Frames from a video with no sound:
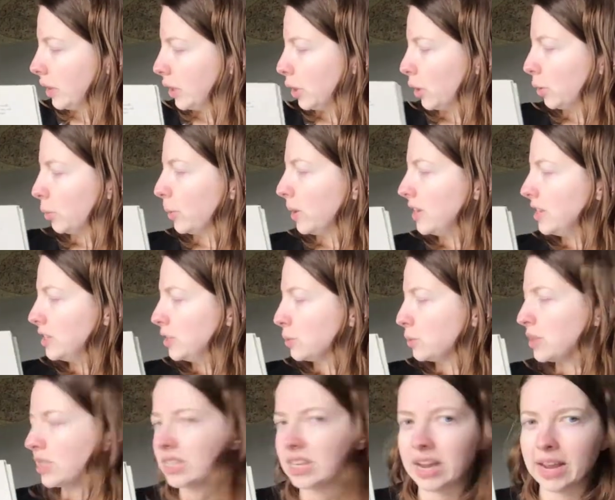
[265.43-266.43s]
A race
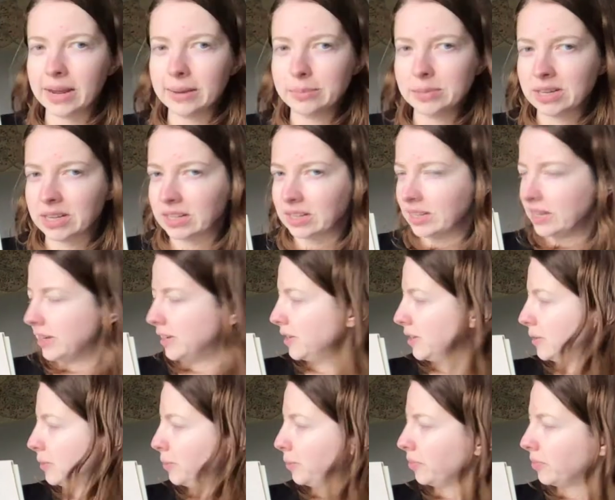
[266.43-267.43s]
with time
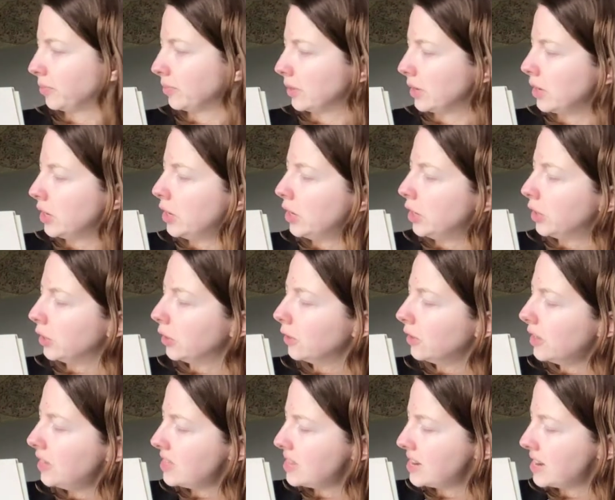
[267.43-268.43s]
declared.
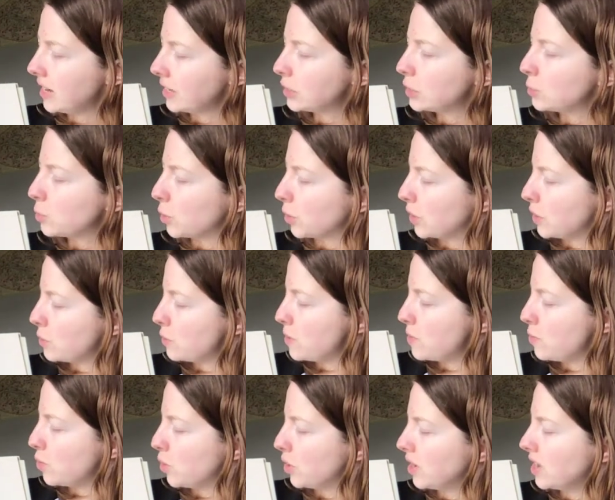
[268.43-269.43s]
Early the next morning, we
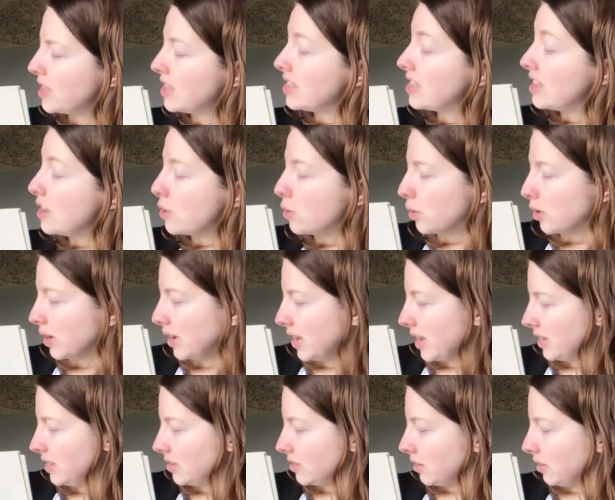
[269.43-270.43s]
boarded the
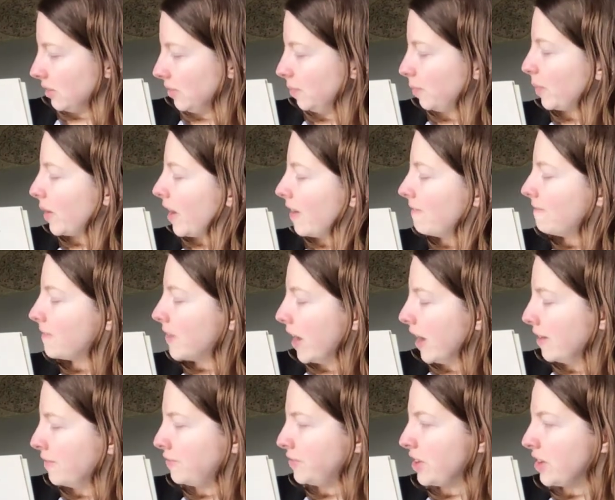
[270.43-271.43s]
Oriental. A
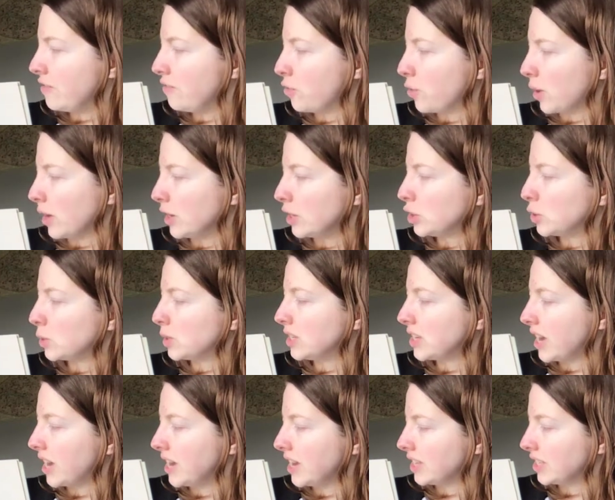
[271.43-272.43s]
five day voyage would
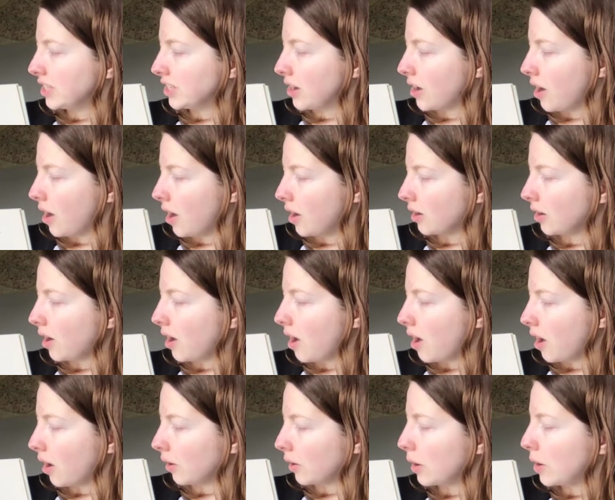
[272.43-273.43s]
take us to Hong
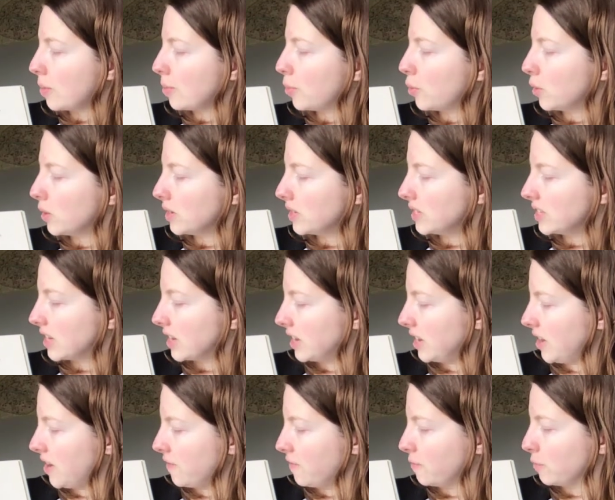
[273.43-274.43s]
Kong, port city
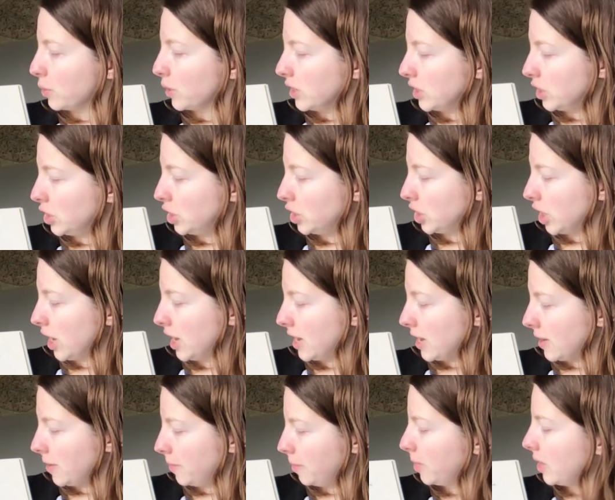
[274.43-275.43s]
of British China.
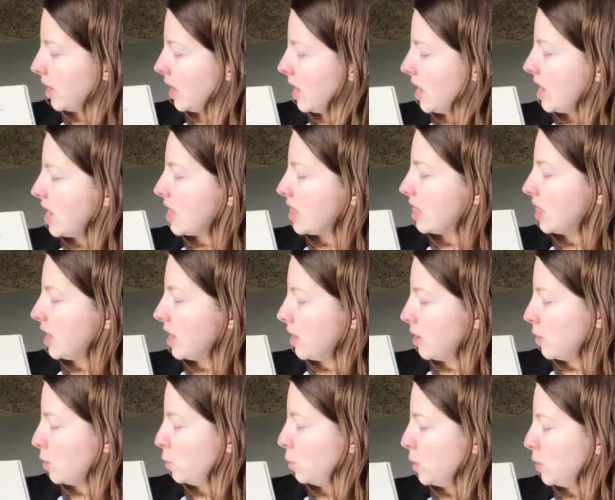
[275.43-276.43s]

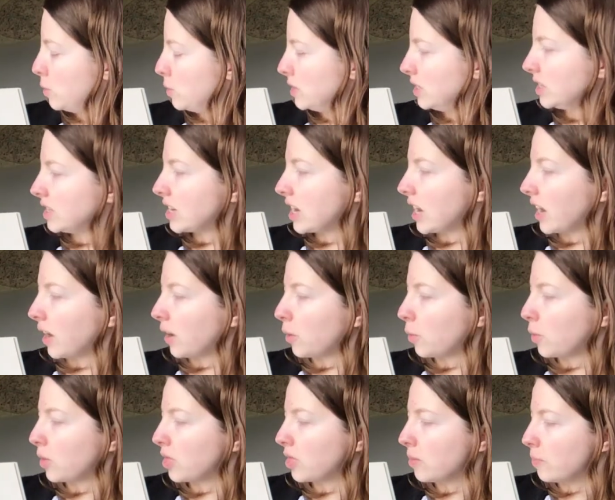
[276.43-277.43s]
There, we would stay
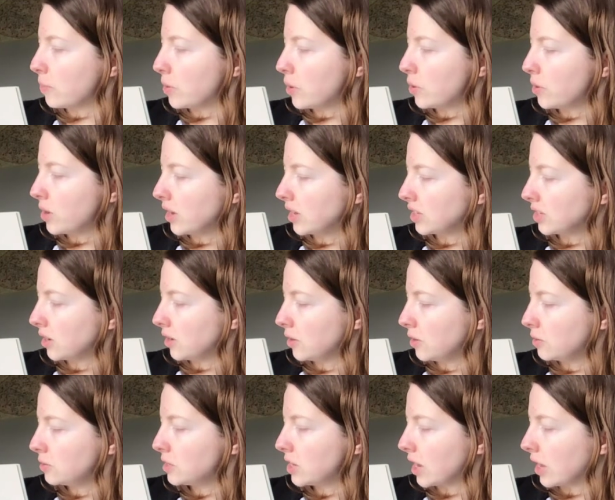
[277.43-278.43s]
with the boat as our
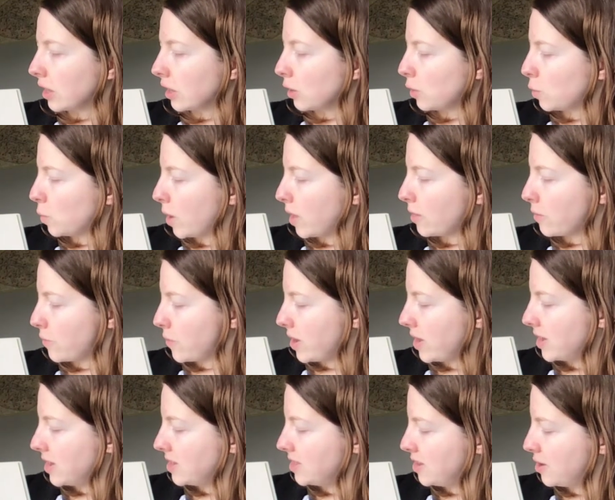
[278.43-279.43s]
hotel while
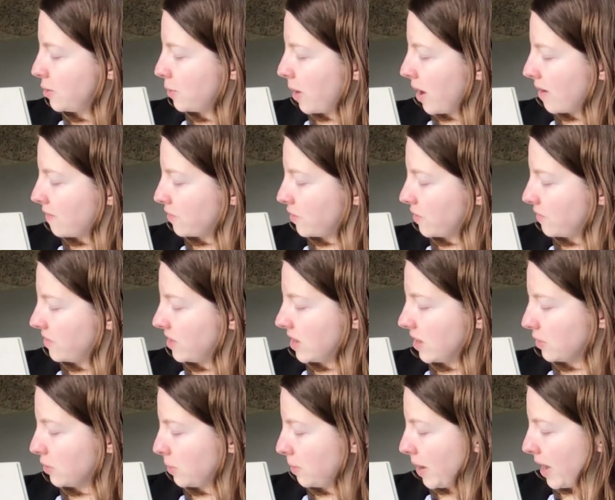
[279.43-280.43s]
awaiting the arrival of the
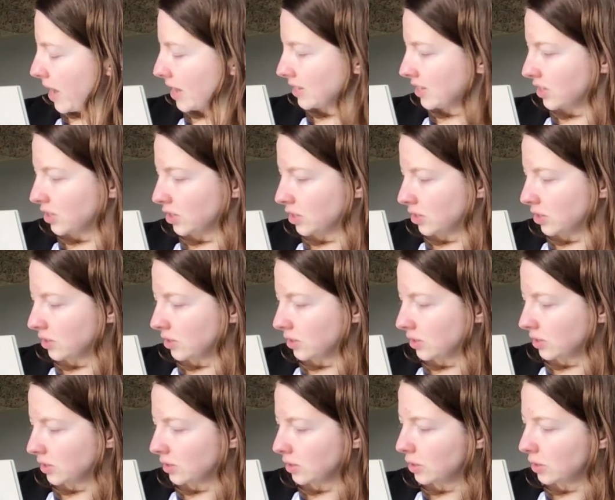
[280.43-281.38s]
other passengers.